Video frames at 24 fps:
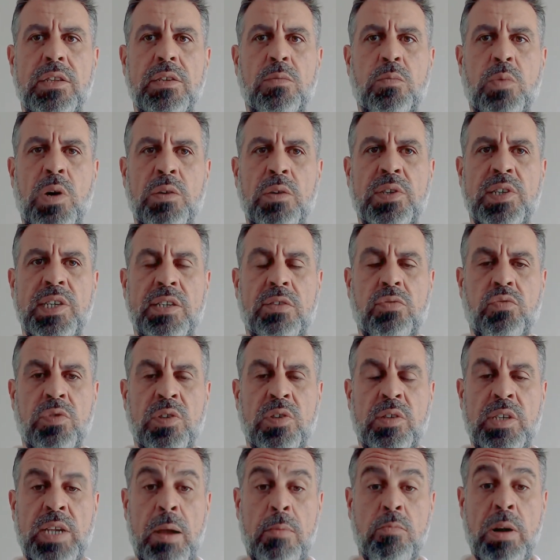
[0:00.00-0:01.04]
whilst this
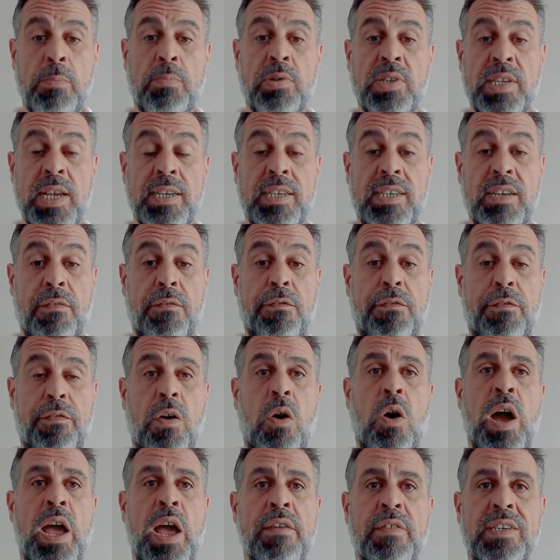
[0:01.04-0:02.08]
represented a
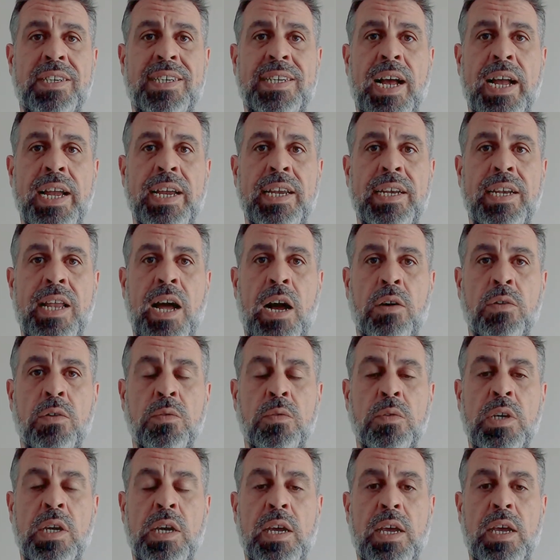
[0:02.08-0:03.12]
5-day low,
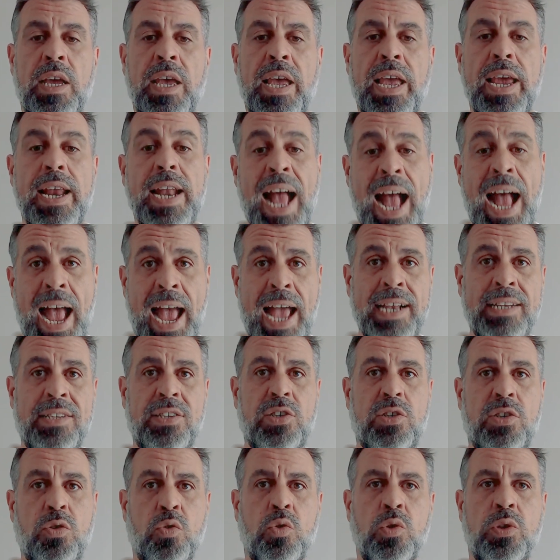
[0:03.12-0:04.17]
it had
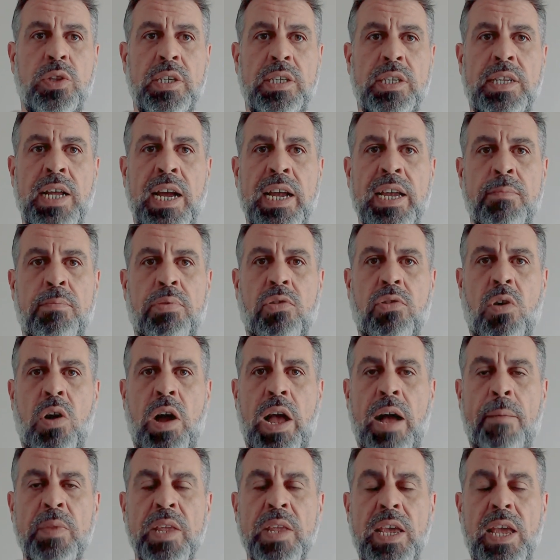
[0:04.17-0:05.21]
soared the day
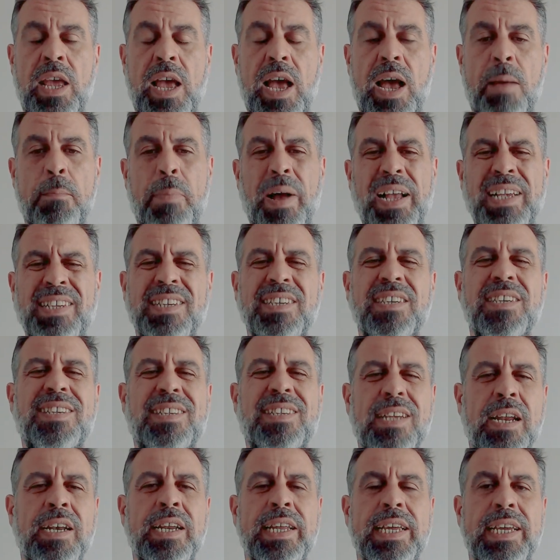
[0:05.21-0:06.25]
prior and basically
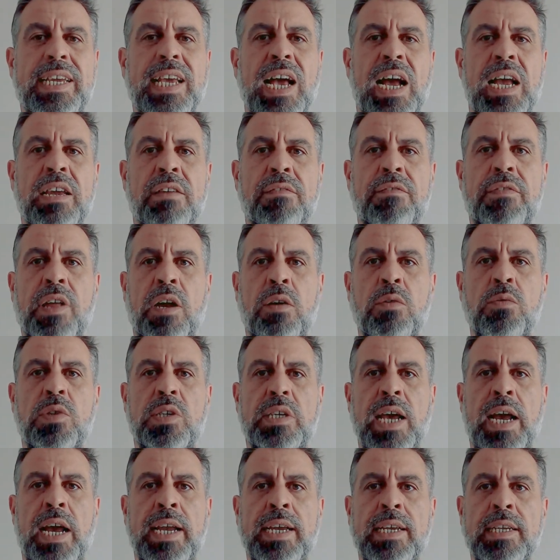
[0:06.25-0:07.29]
suddenly gave those
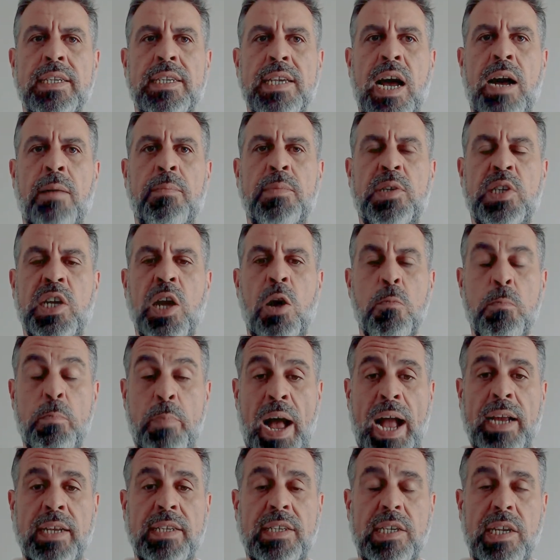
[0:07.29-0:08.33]
gains up to go
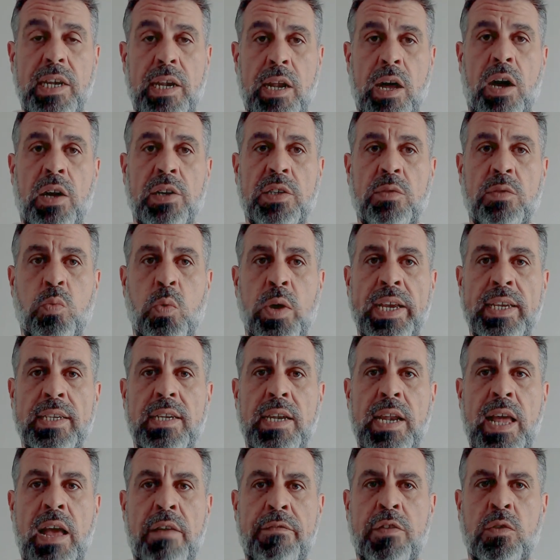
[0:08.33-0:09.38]
back to last
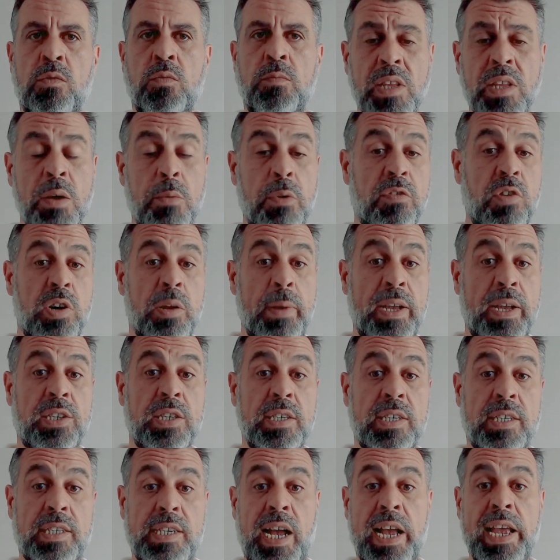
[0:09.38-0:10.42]
week's level. We've already
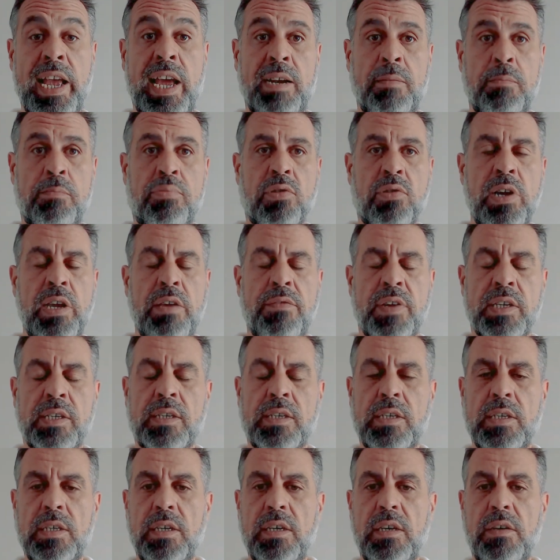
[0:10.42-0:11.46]
mentioned today and
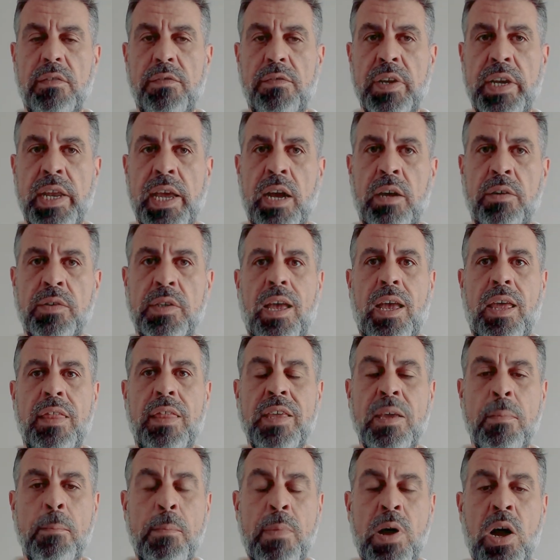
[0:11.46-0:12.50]
previous videos
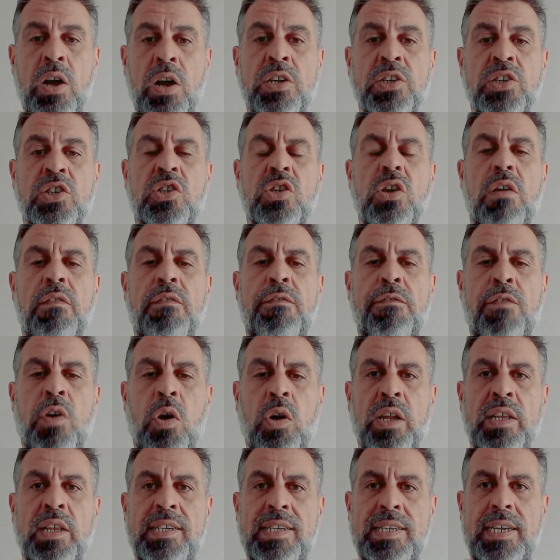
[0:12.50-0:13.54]
the emergence of
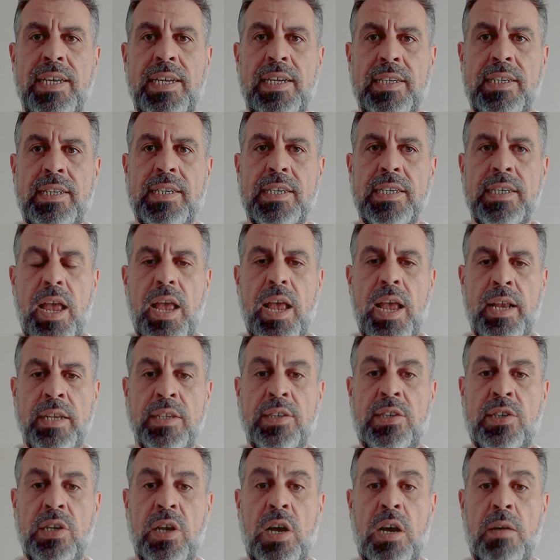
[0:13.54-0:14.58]
volatility
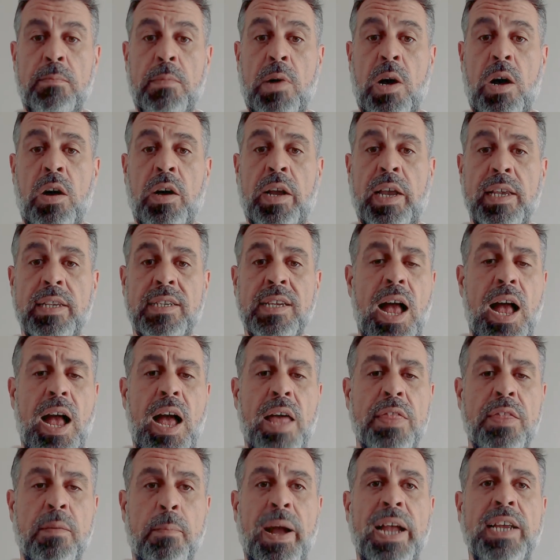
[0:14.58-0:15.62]
in certain markets,
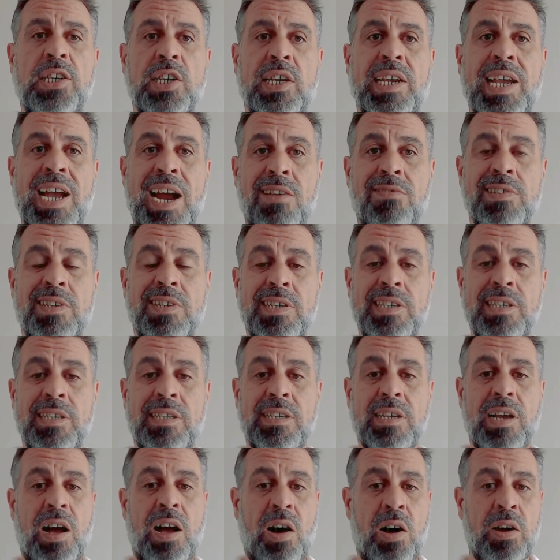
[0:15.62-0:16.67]
and the major
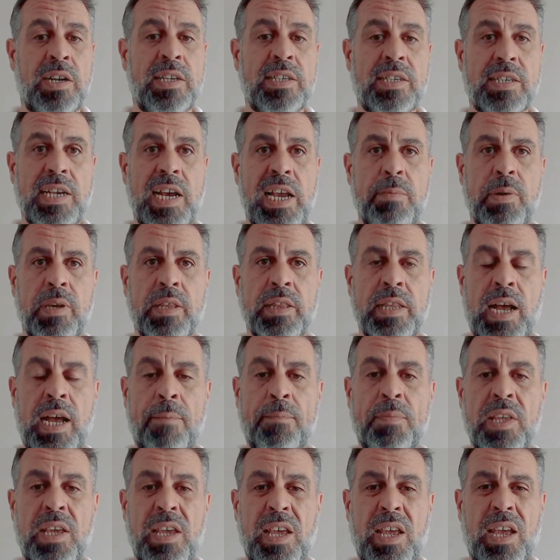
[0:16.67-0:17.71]
currencies aren't escaping
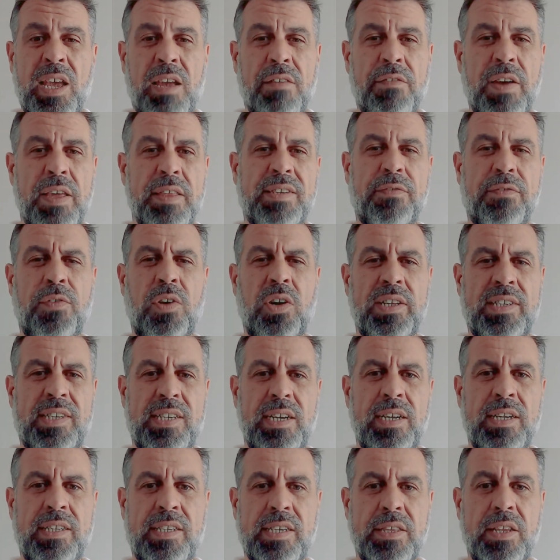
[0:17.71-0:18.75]
that. In fact, this volatility, the